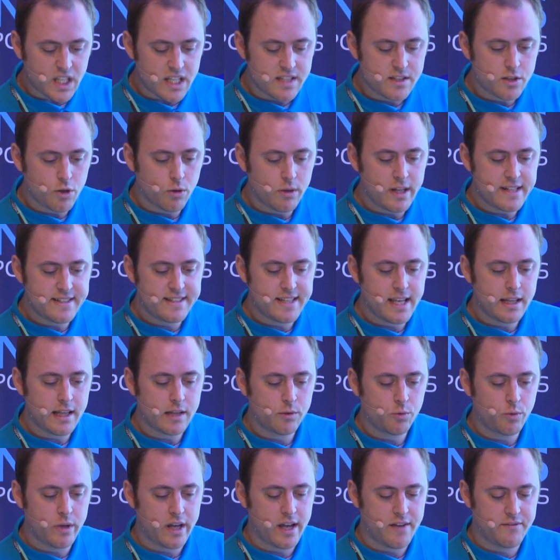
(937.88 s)
So let's say
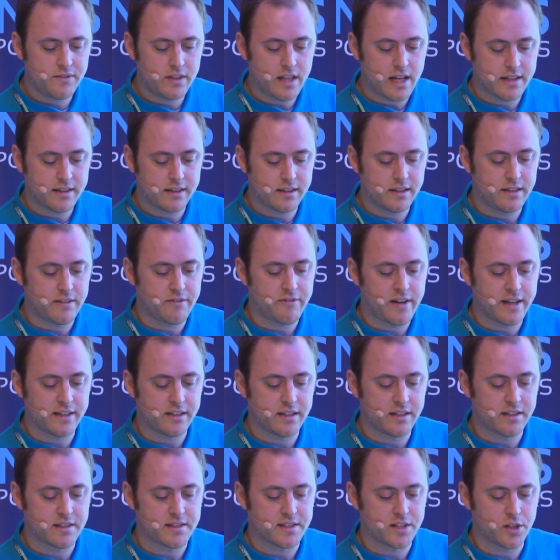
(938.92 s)
that we have that
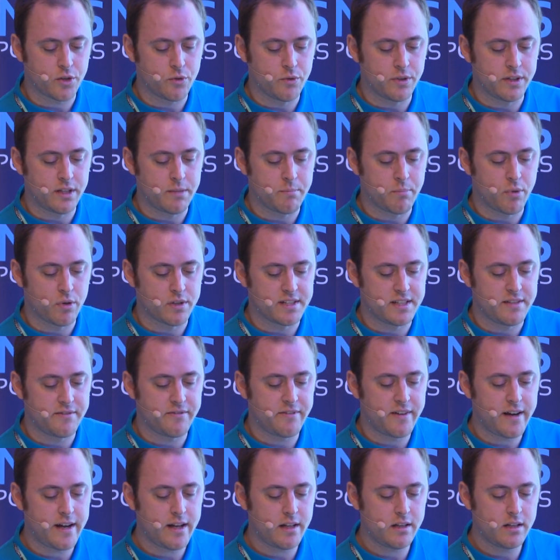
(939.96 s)
defined in the security policy
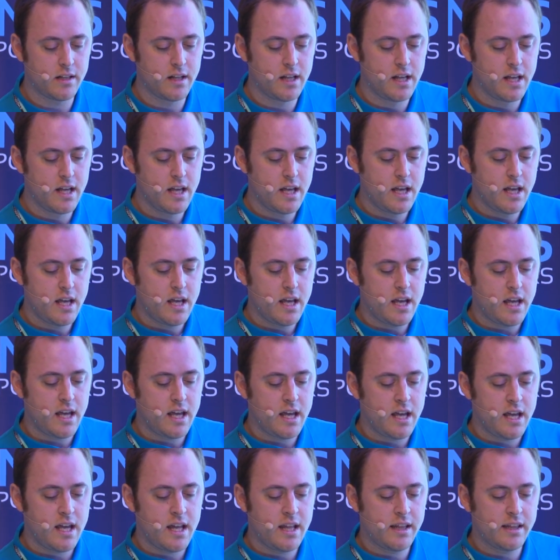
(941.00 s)
file,
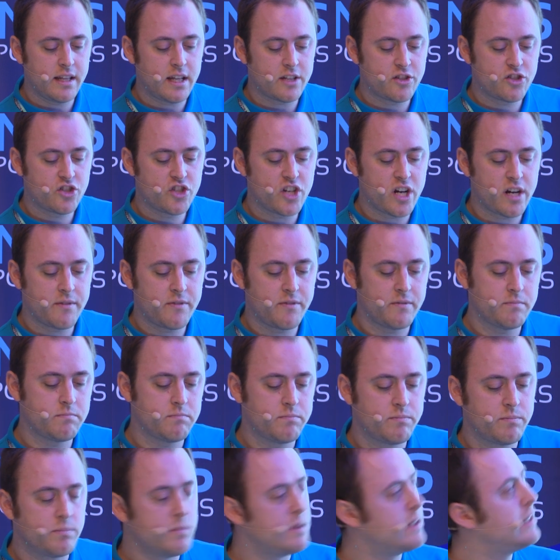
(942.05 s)
and that jar,
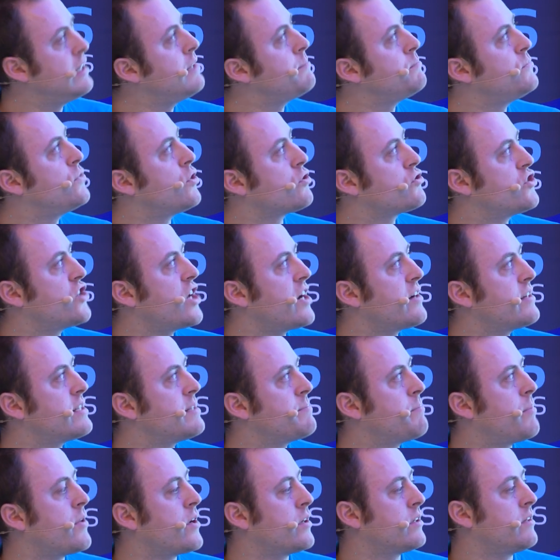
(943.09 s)
lib.jar, is
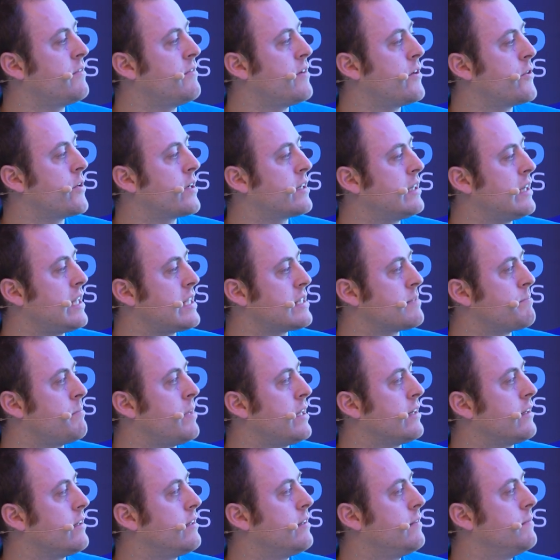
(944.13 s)
part of our class
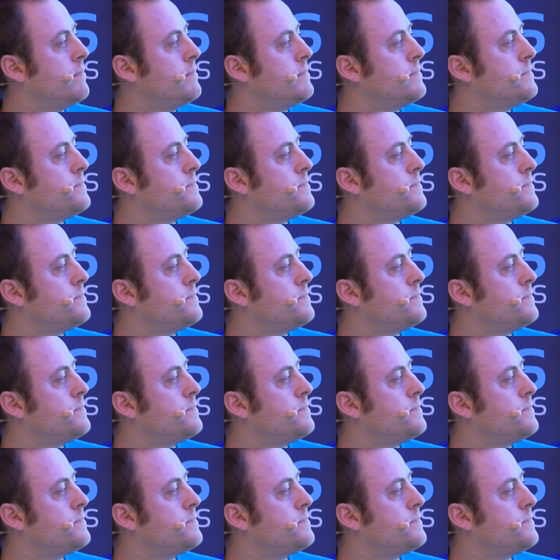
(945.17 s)
path.